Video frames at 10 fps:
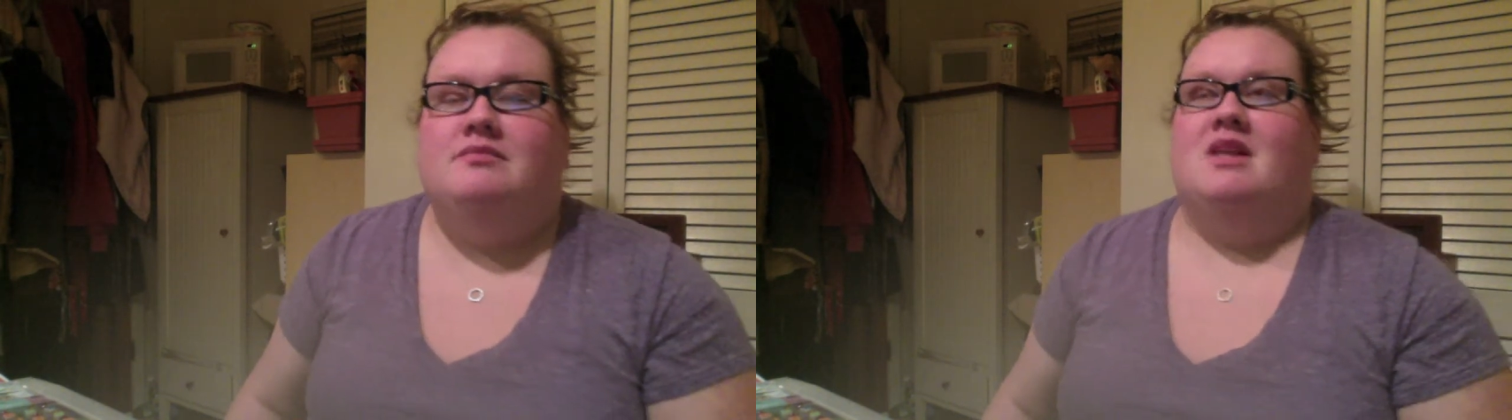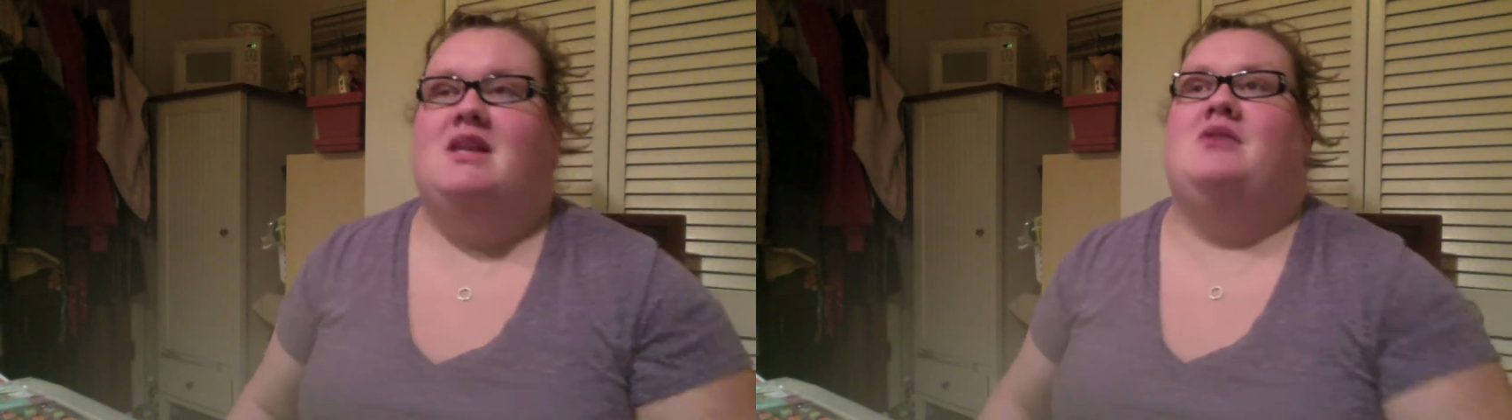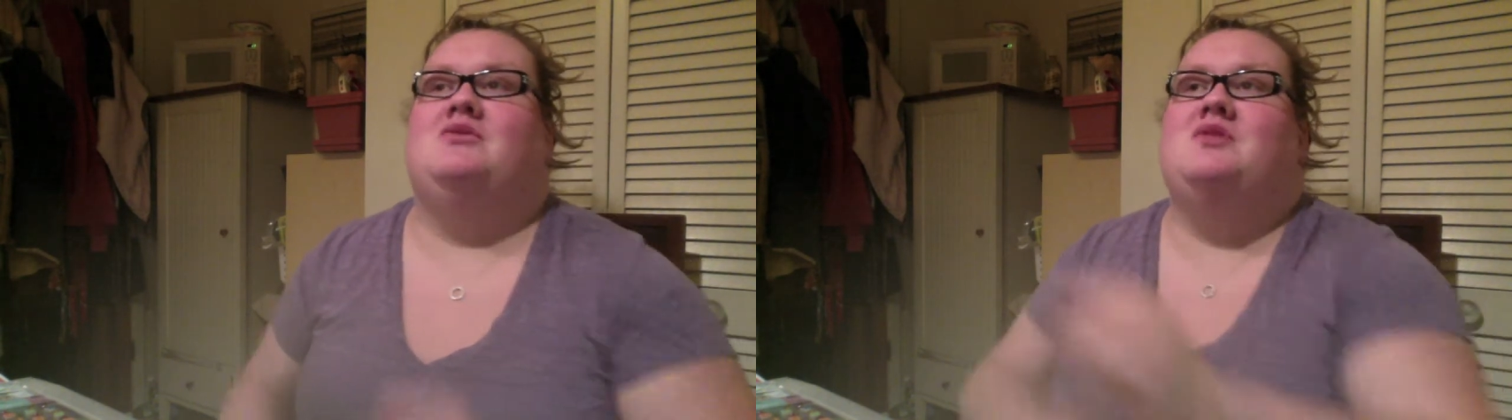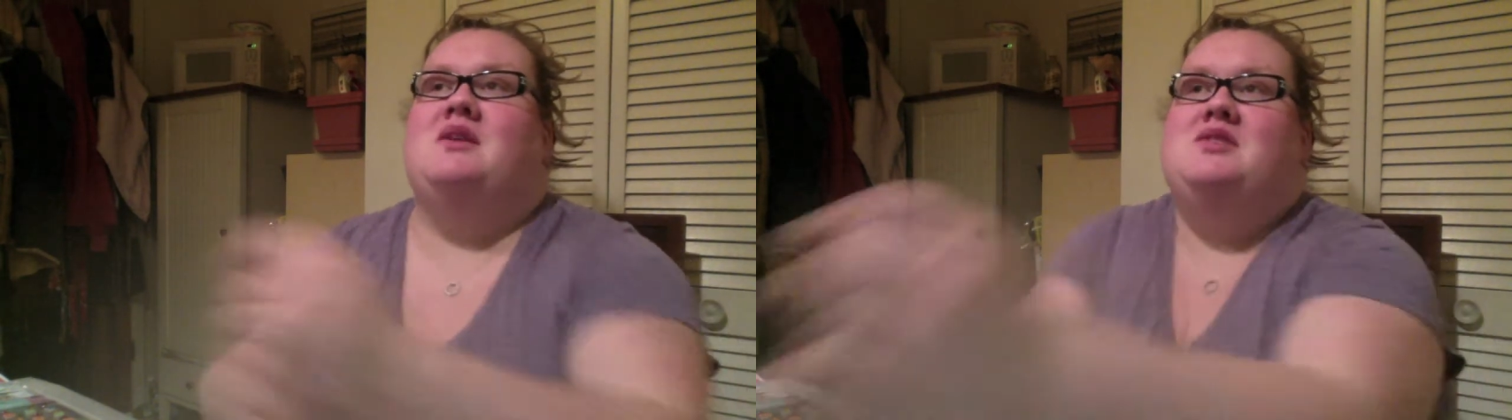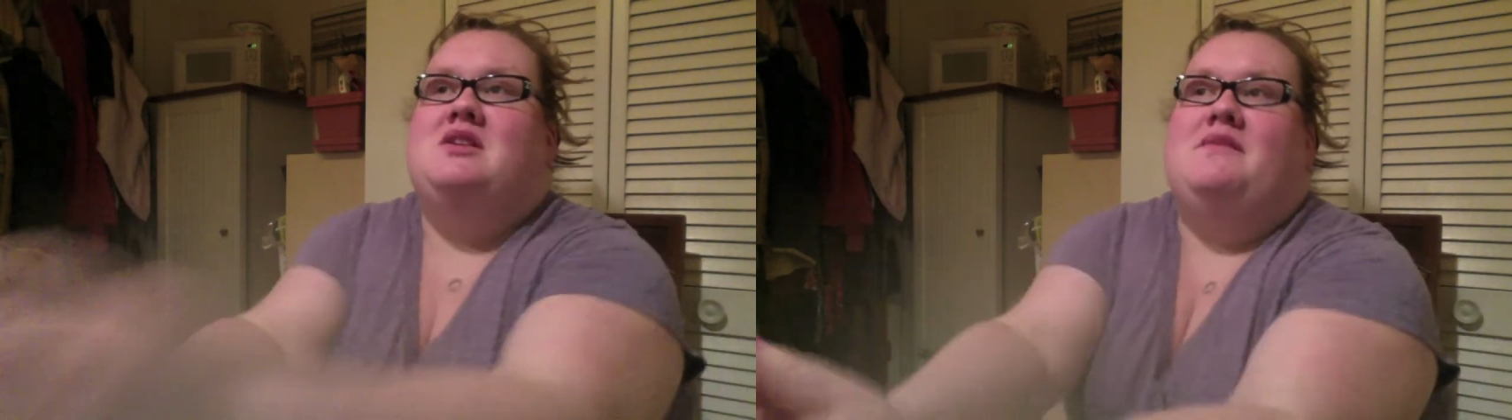Now,
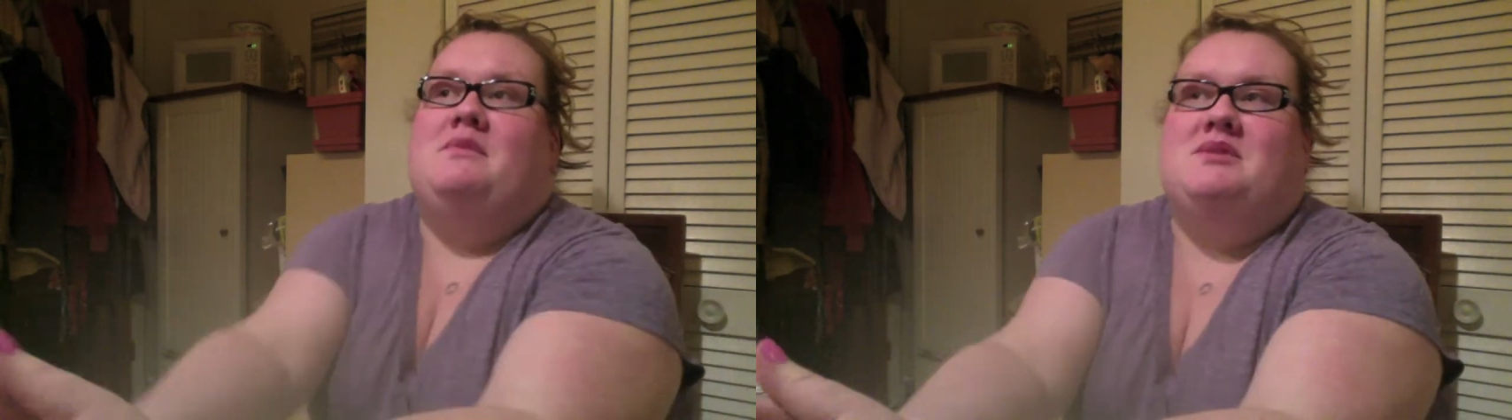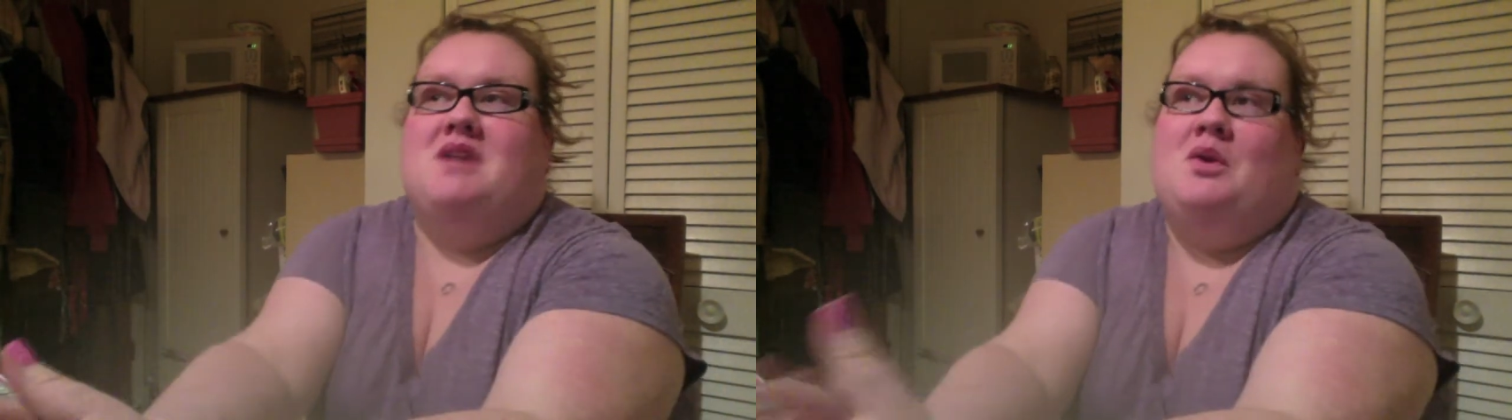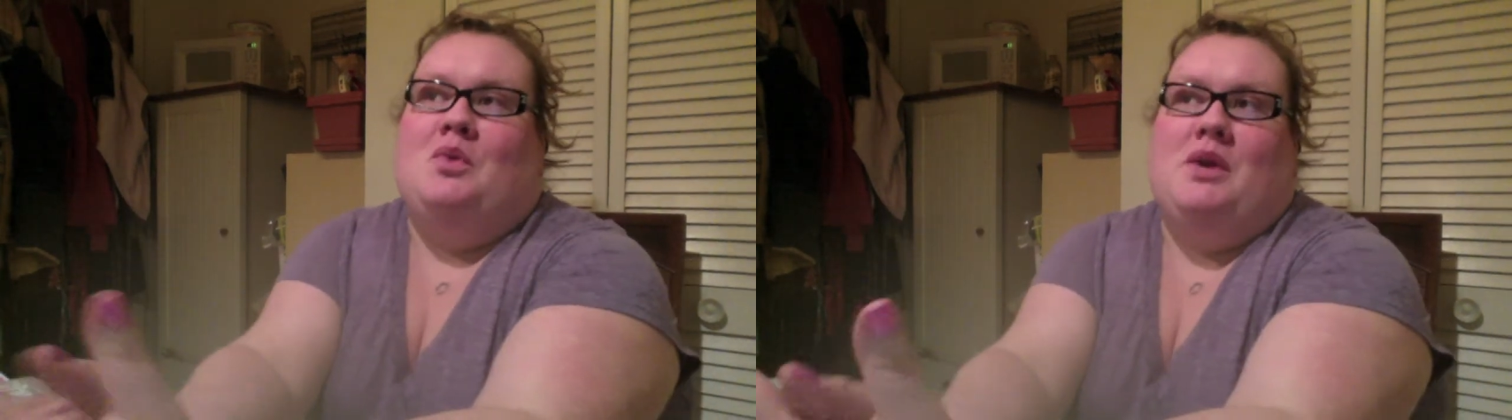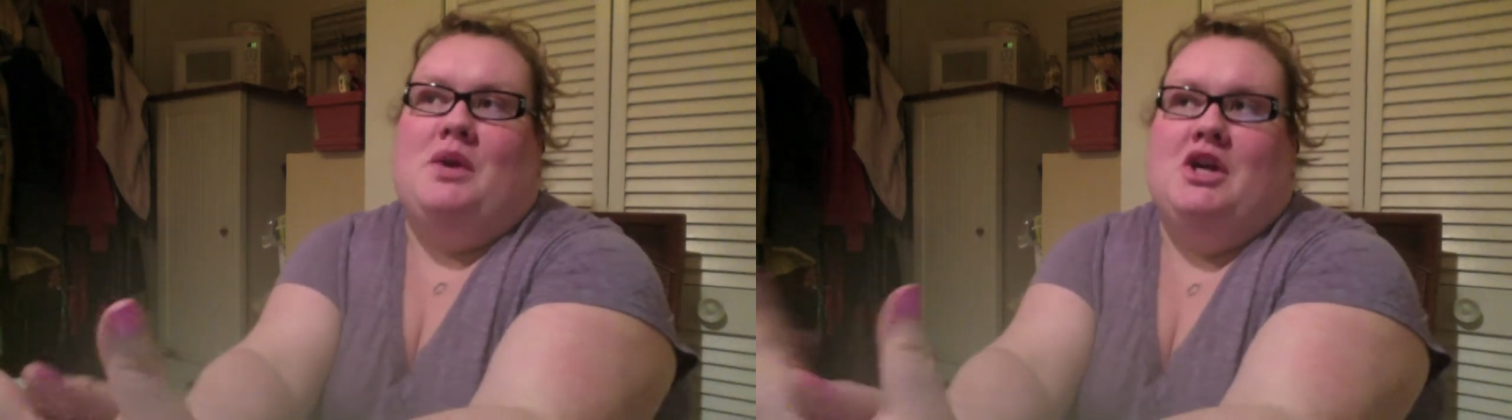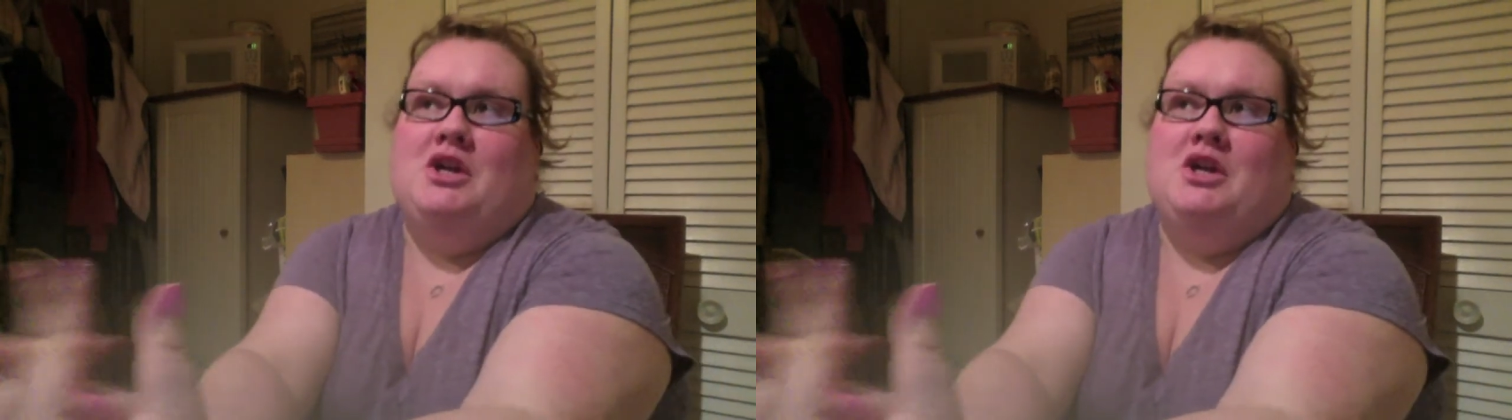2011 was kind of weird